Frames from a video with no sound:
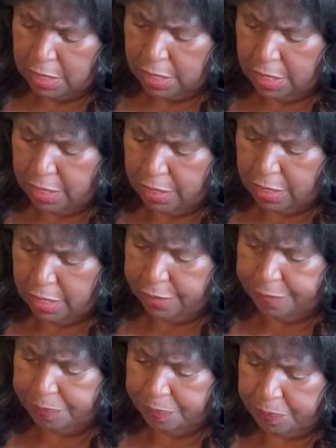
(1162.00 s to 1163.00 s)
and
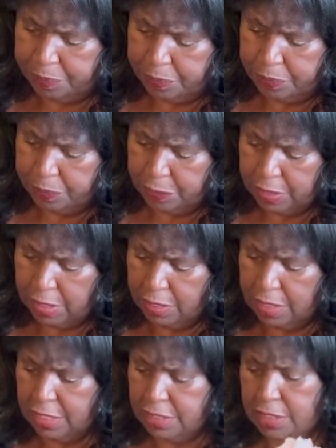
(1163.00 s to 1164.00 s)
then
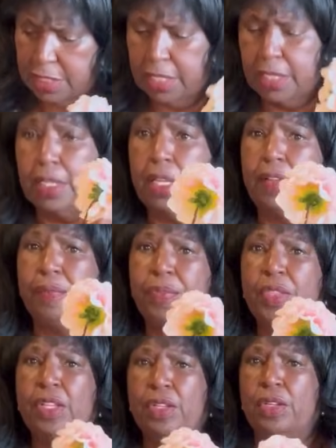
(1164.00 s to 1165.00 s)
this dahlia,
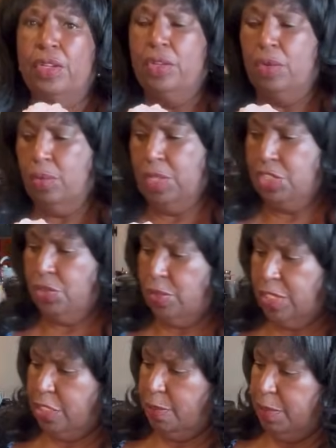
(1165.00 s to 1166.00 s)
which
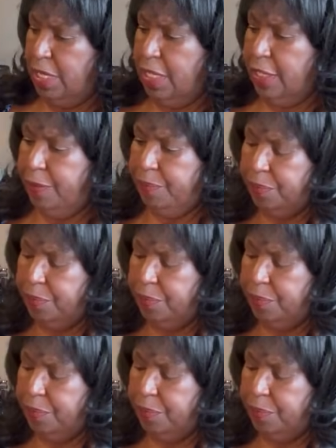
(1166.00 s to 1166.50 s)
was my